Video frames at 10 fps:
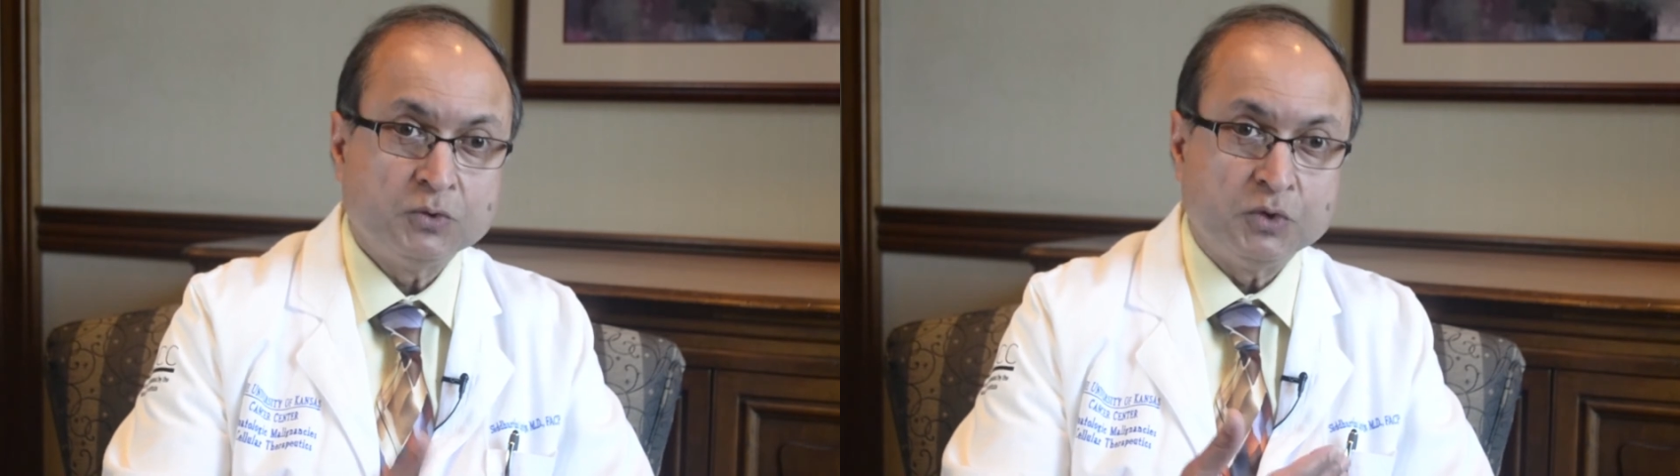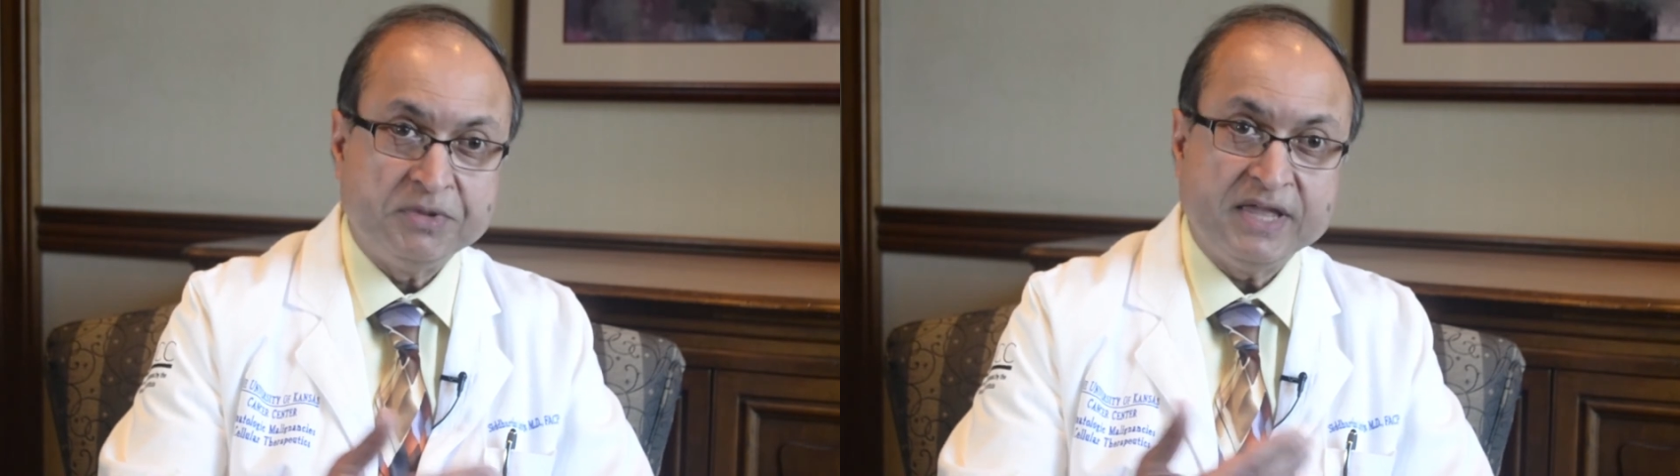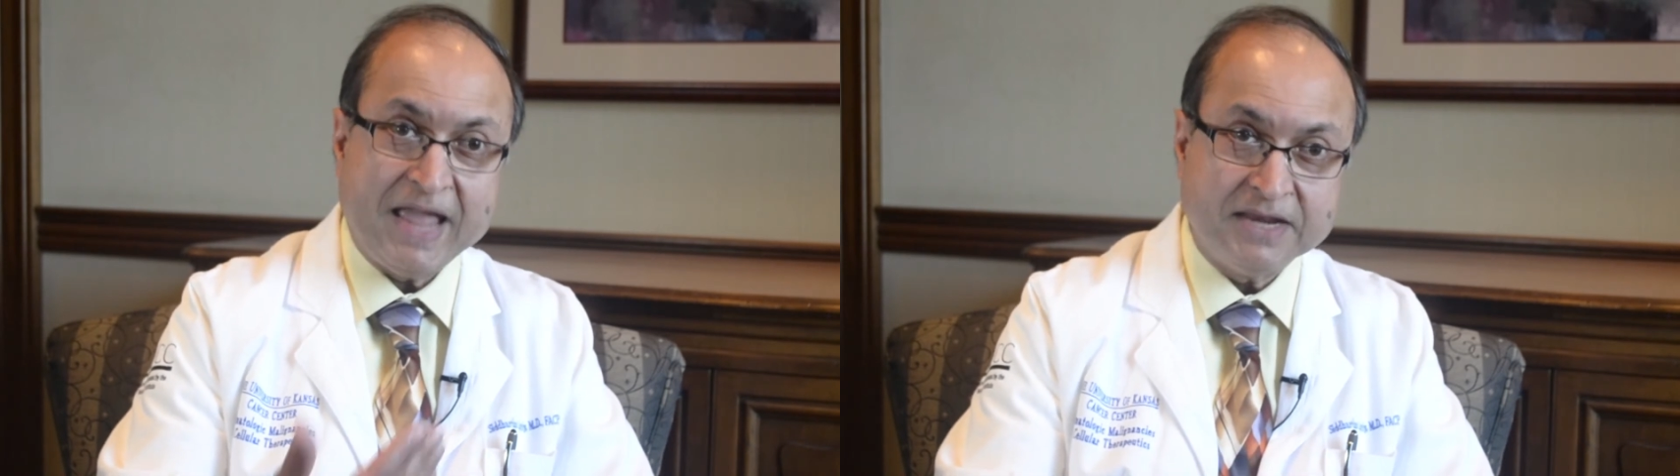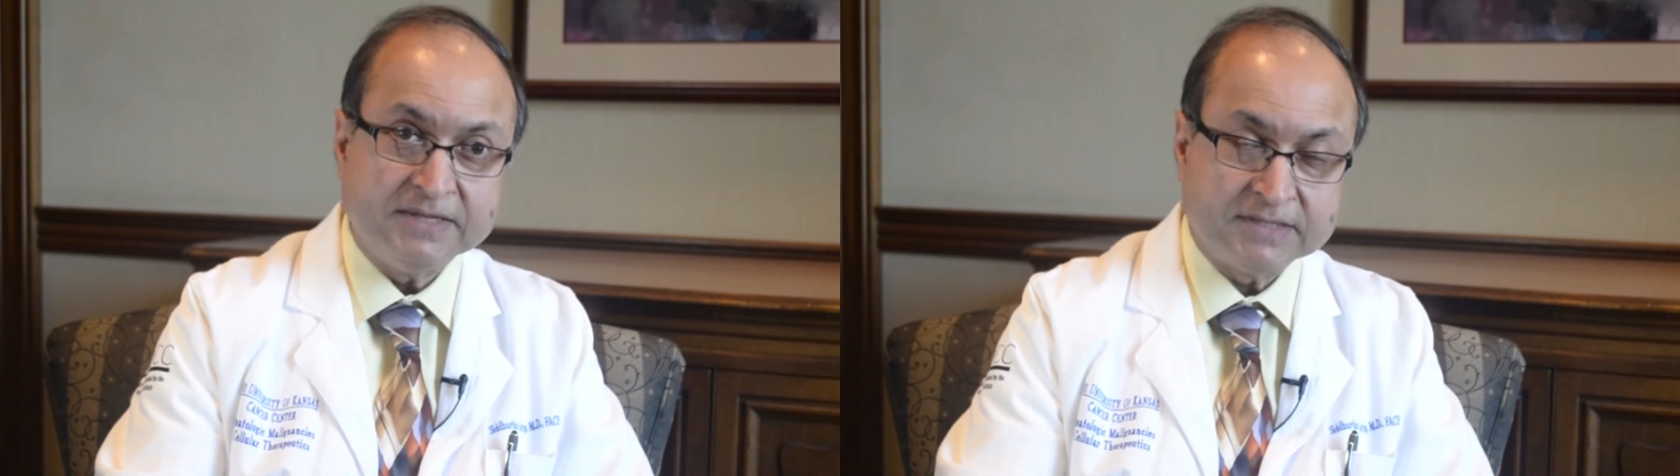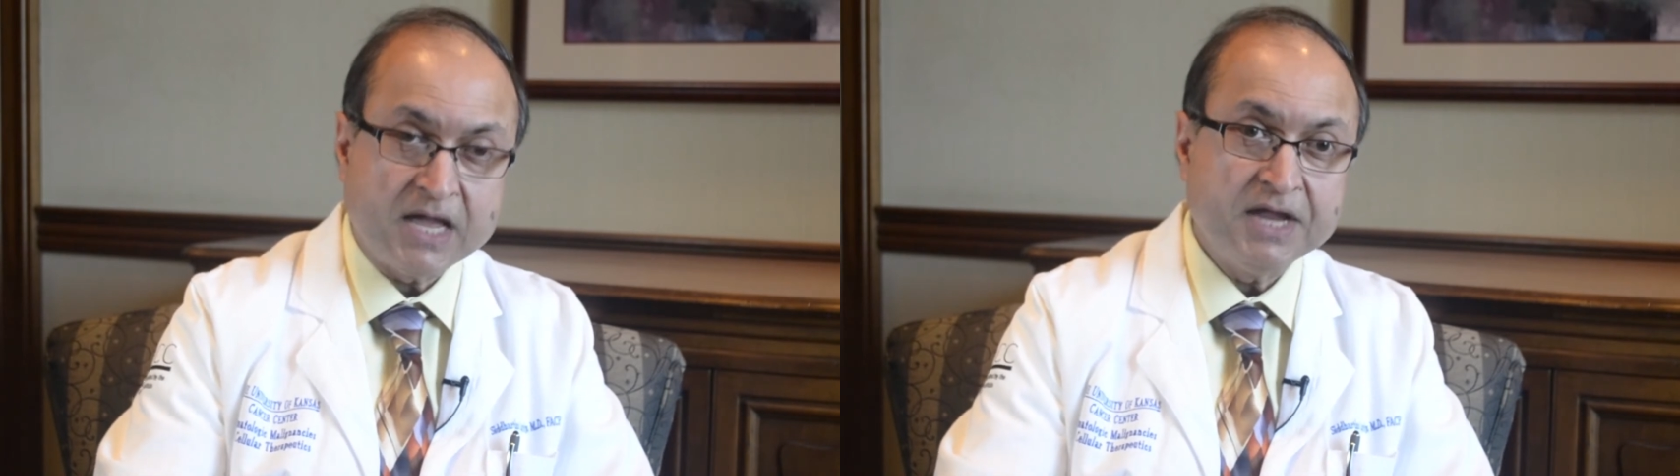could be any
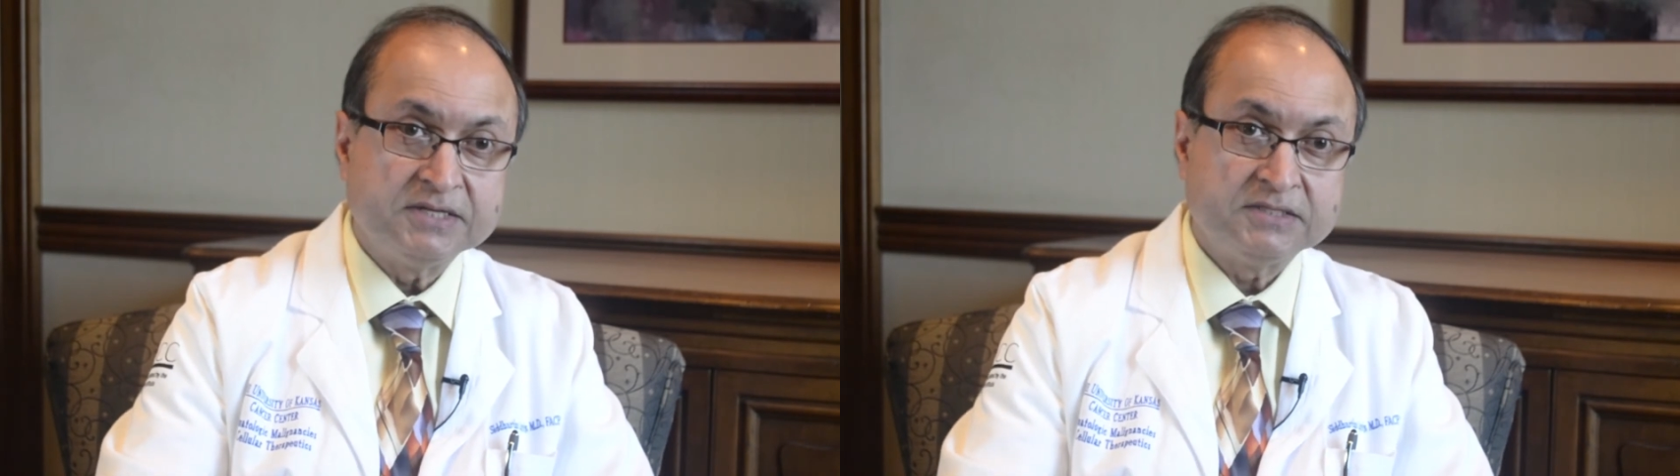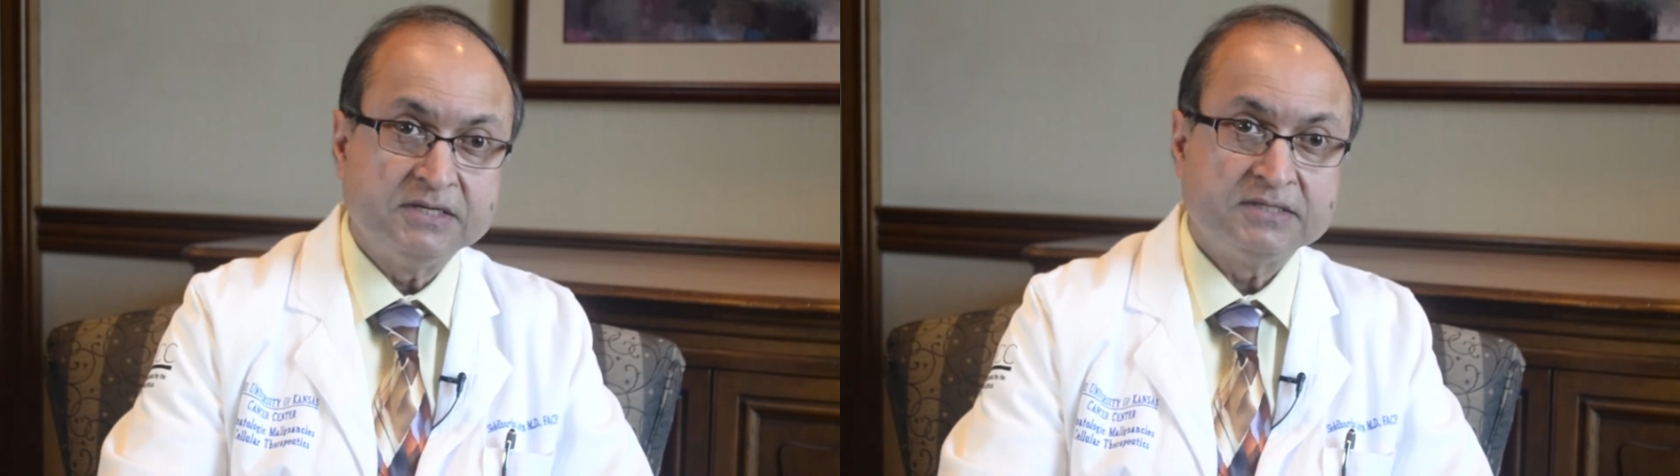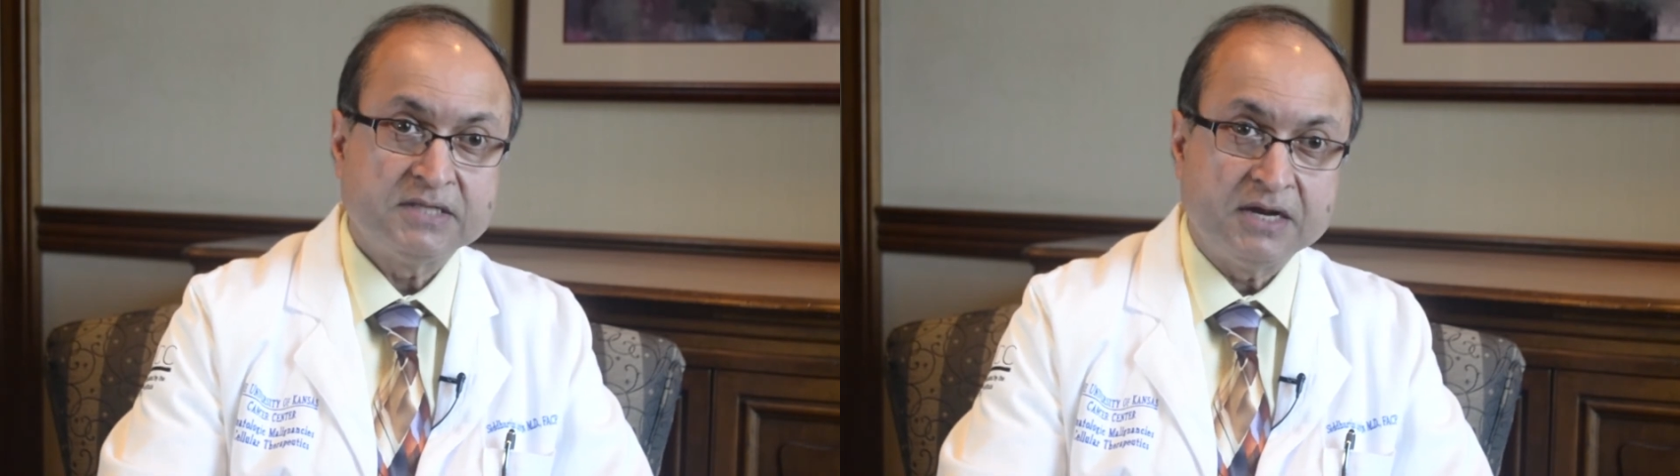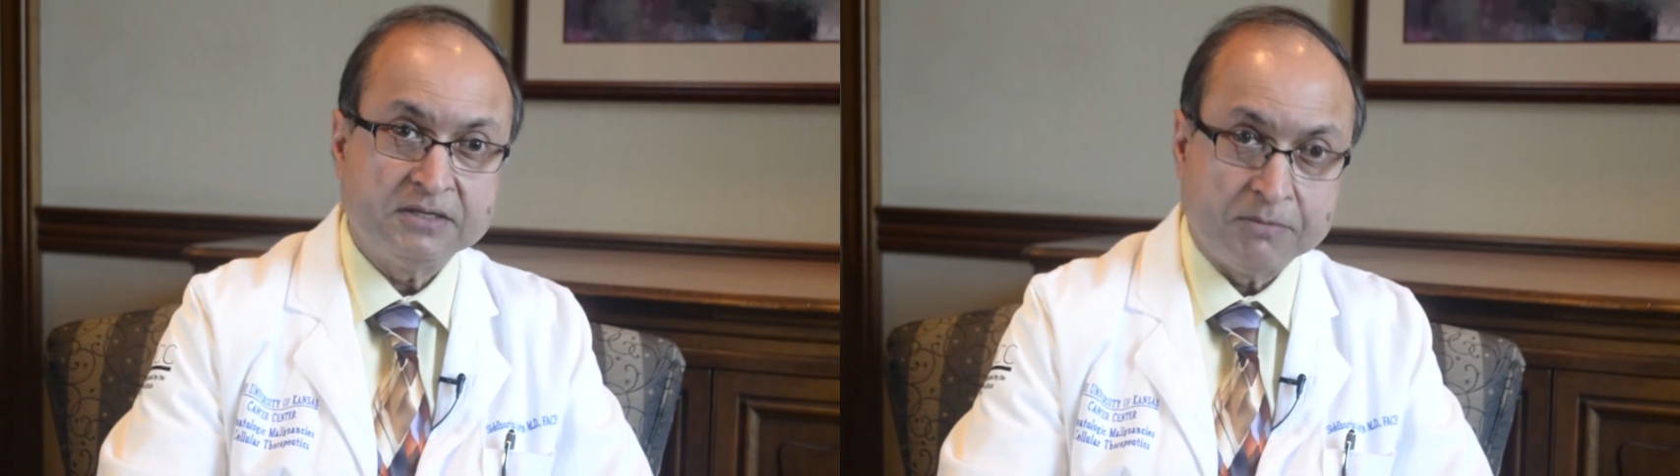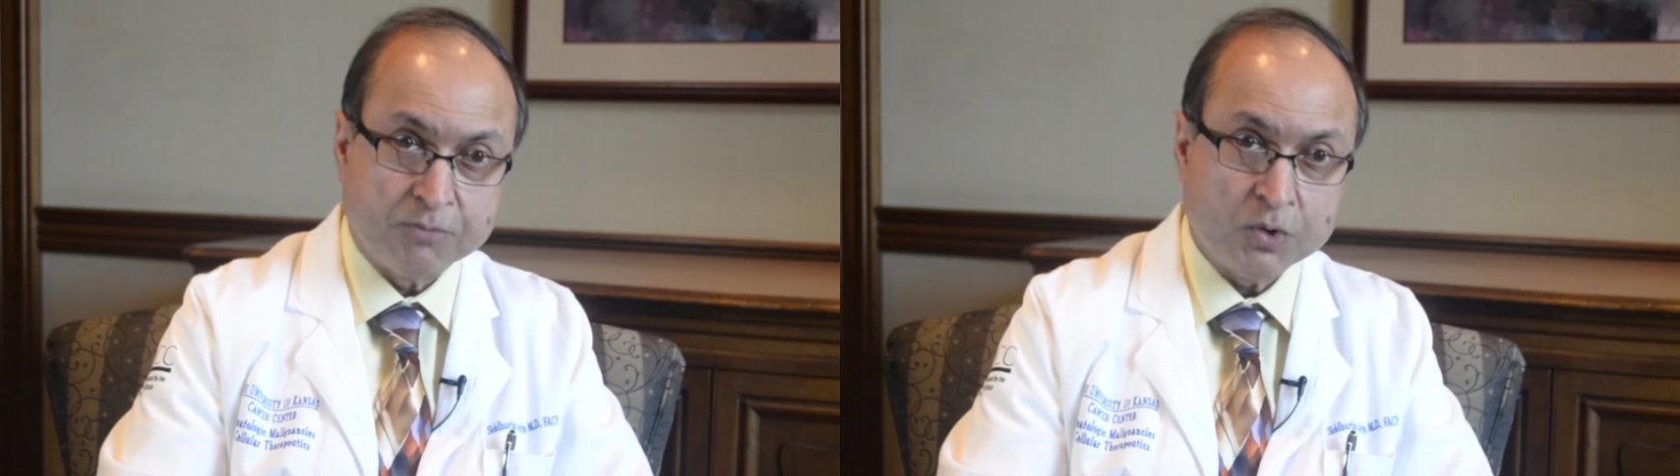sites inside
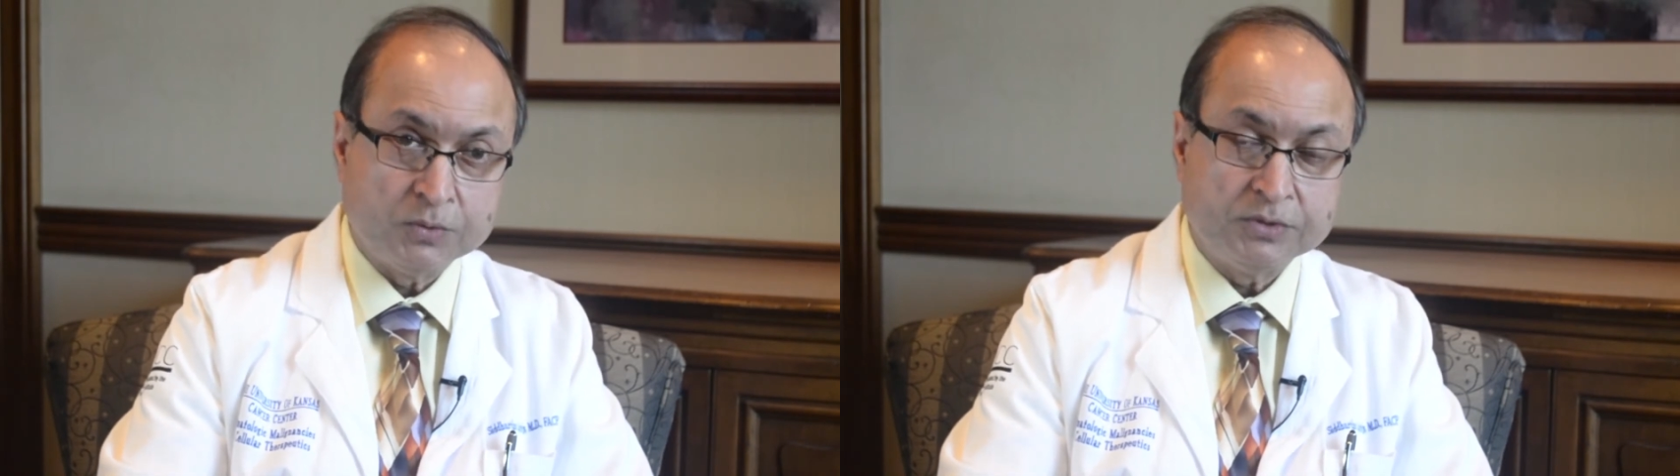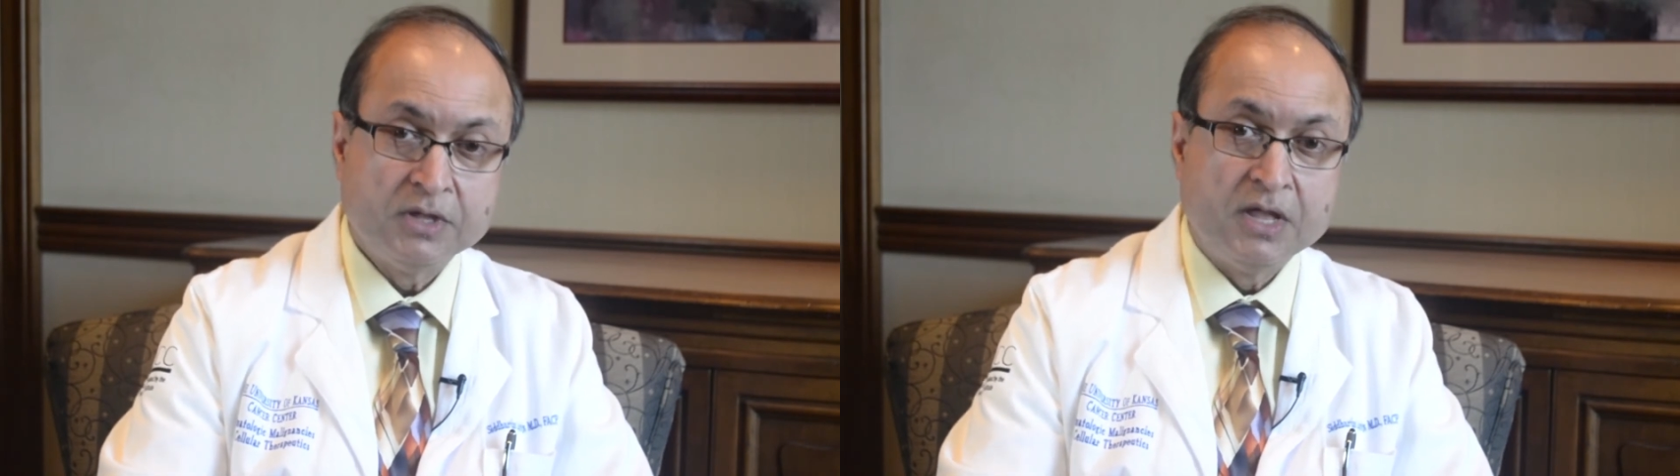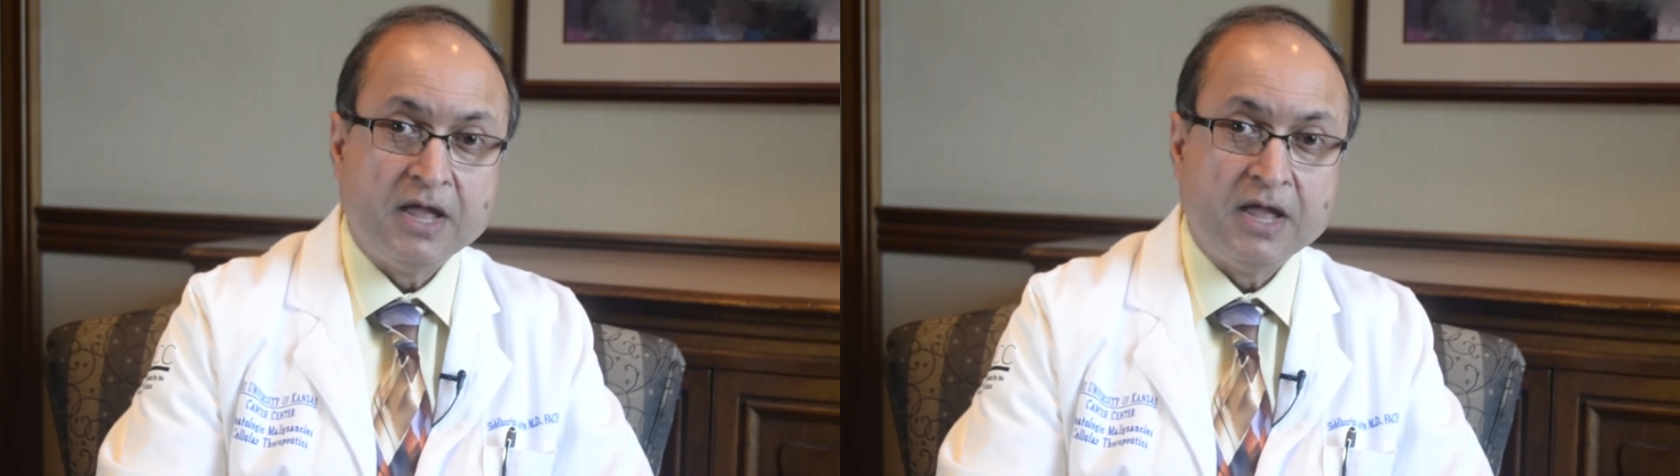the bone,